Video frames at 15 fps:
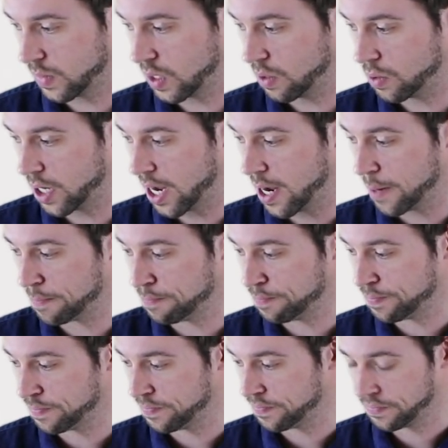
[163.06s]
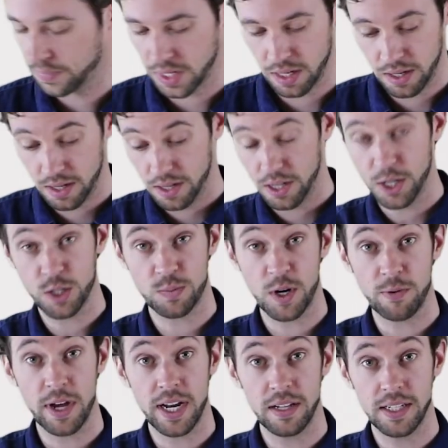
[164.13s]
Okay. Here's my
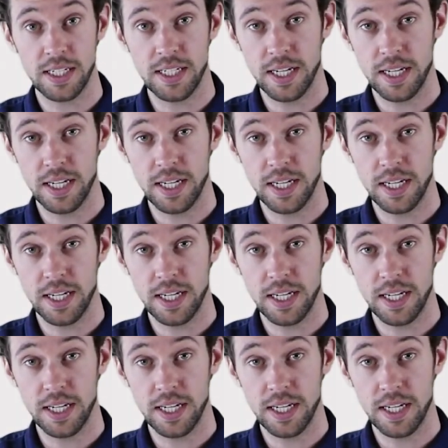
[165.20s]
red LED.